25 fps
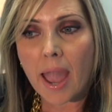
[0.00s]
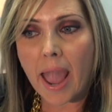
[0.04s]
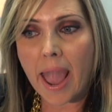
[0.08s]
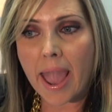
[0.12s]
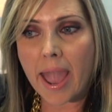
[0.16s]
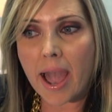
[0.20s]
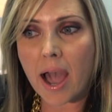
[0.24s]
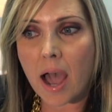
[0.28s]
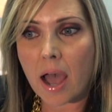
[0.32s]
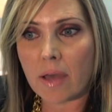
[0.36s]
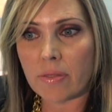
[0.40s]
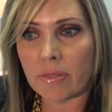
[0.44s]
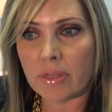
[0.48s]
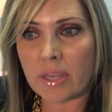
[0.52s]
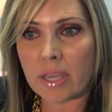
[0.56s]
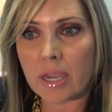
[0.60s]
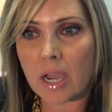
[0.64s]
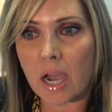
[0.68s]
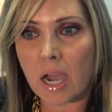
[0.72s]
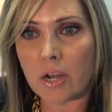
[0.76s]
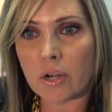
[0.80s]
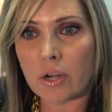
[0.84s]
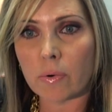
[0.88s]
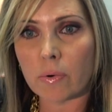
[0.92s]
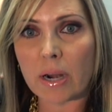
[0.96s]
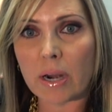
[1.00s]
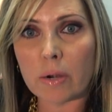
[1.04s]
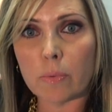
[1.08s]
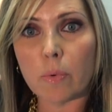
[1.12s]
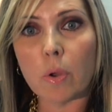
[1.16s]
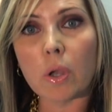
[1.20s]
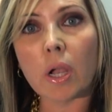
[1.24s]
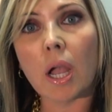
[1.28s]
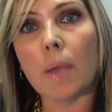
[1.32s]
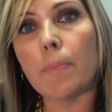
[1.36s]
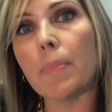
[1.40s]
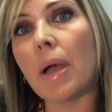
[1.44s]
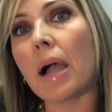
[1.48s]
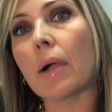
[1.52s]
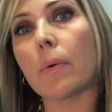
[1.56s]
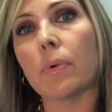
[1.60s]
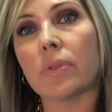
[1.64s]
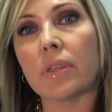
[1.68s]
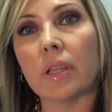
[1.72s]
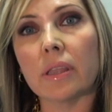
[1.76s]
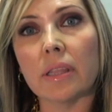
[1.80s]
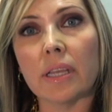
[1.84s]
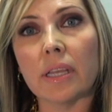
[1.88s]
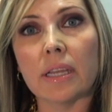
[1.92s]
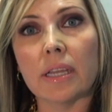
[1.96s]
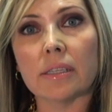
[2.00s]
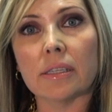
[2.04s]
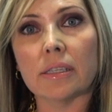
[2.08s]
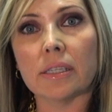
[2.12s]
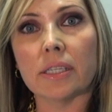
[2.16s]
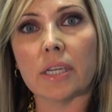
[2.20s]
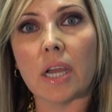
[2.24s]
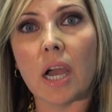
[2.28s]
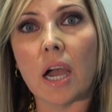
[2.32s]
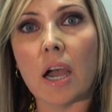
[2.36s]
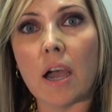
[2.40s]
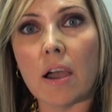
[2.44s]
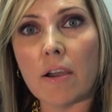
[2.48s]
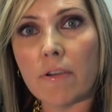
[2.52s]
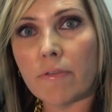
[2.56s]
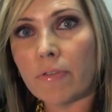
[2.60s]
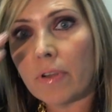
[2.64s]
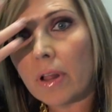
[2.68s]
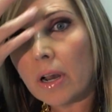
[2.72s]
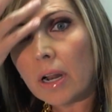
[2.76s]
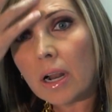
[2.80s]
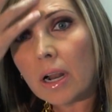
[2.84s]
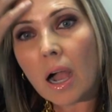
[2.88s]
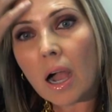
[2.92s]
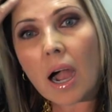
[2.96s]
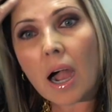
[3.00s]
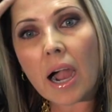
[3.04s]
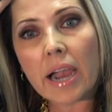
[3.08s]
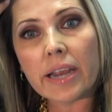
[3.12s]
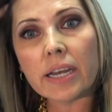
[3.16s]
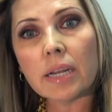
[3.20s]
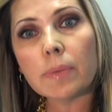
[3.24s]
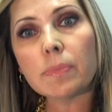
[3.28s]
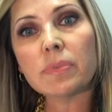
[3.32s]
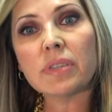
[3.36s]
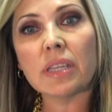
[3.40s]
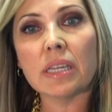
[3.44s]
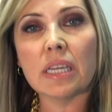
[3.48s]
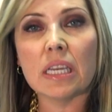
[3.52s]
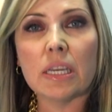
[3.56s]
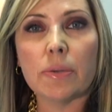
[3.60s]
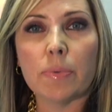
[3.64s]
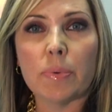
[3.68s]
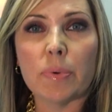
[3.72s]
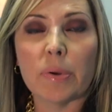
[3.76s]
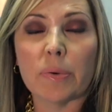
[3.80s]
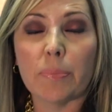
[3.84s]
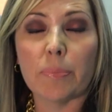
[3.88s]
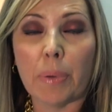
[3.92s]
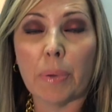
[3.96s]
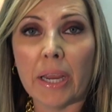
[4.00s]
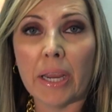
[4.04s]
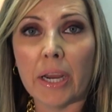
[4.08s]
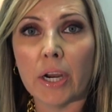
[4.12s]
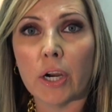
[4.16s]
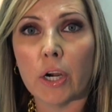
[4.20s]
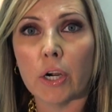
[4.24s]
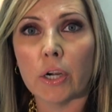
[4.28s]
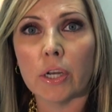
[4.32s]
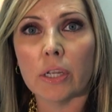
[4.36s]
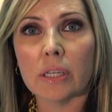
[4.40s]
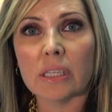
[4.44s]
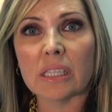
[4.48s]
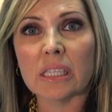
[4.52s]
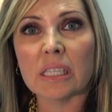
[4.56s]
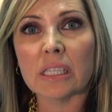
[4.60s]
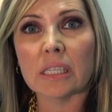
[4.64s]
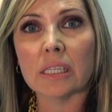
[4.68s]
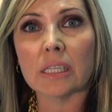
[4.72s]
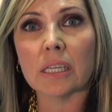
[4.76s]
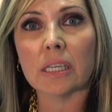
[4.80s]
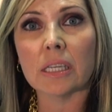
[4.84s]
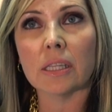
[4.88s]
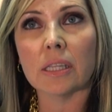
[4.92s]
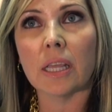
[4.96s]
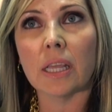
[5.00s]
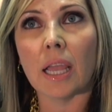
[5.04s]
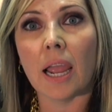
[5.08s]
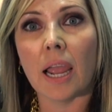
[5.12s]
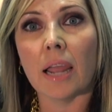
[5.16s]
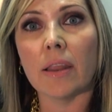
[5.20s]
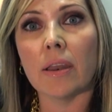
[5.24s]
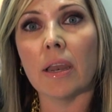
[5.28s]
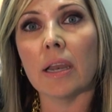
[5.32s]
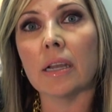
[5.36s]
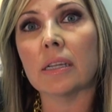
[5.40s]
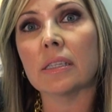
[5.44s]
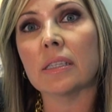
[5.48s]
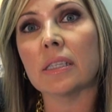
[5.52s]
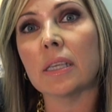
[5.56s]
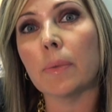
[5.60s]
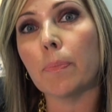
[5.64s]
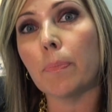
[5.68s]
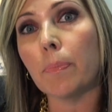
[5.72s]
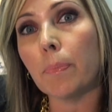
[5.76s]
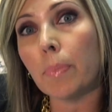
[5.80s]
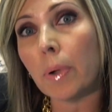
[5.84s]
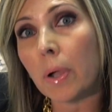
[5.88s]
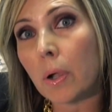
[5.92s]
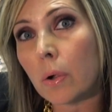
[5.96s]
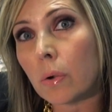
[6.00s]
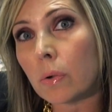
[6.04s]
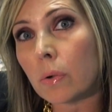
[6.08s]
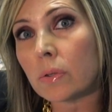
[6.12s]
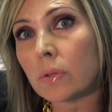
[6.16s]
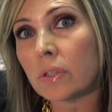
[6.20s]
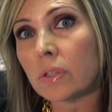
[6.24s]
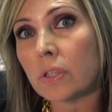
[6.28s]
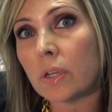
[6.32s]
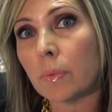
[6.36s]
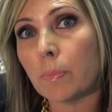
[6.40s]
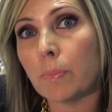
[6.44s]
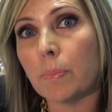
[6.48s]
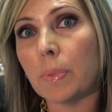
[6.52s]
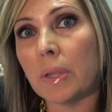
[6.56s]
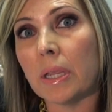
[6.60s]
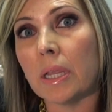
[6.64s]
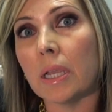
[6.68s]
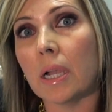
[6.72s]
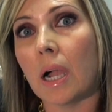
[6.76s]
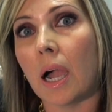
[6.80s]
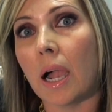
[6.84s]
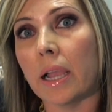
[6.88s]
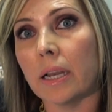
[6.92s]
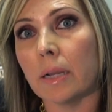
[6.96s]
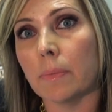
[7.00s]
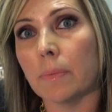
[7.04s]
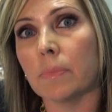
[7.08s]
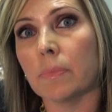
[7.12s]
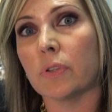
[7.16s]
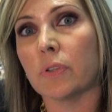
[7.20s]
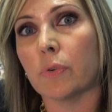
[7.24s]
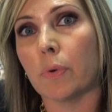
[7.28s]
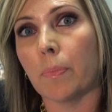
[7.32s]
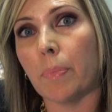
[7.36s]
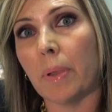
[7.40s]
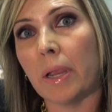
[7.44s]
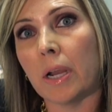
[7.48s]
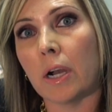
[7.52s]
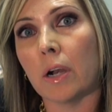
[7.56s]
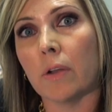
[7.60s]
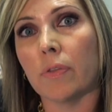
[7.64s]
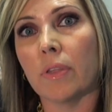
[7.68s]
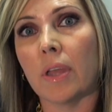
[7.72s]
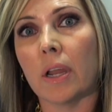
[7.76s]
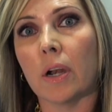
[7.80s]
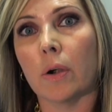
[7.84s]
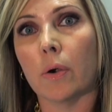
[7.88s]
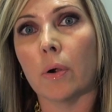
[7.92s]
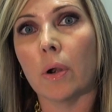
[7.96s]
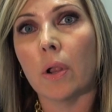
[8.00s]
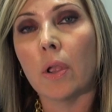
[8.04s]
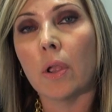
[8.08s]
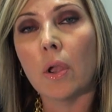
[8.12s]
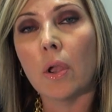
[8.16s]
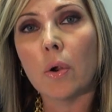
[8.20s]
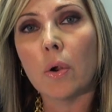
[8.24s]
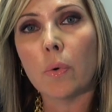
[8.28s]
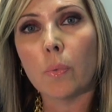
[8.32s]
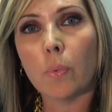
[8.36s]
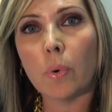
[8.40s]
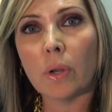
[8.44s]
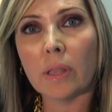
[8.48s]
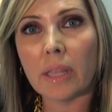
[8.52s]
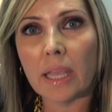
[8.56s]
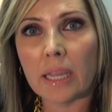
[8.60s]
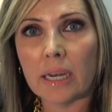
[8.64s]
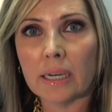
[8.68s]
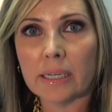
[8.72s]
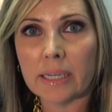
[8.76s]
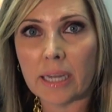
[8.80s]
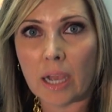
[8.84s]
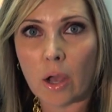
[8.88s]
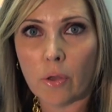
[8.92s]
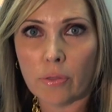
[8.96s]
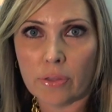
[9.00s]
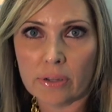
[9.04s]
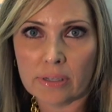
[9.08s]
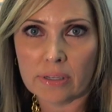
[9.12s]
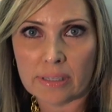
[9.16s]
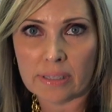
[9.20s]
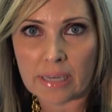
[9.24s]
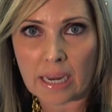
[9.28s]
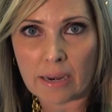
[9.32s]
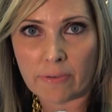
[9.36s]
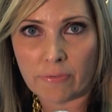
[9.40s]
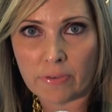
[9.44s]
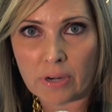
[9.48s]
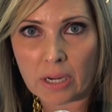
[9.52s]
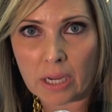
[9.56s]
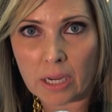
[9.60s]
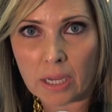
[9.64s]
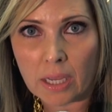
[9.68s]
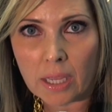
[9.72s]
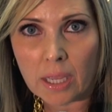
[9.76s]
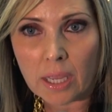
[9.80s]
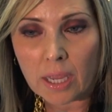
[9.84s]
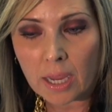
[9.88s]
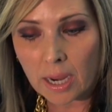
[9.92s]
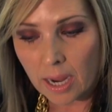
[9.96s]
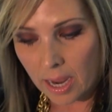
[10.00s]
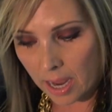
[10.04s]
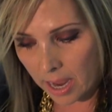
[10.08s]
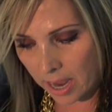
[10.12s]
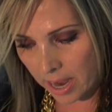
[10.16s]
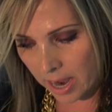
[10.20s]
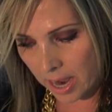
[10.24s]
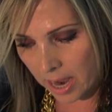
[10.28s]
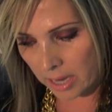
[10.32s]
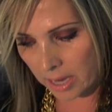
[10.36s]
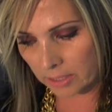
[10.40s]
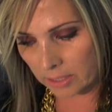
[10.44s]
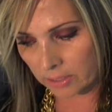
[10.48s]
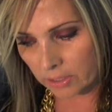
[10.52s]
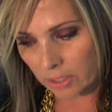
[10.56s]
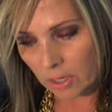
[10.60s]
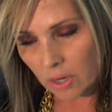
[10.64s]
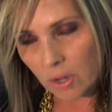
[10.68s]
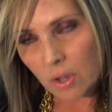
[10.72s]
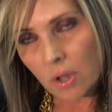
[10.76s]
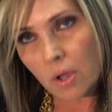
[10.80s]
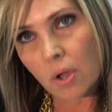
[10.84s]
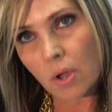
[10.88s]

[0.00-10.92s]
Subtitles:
and the underwriter will come back with a list of items that need to be repaired. And it's supposed to be items repaired that are related to health and safety. And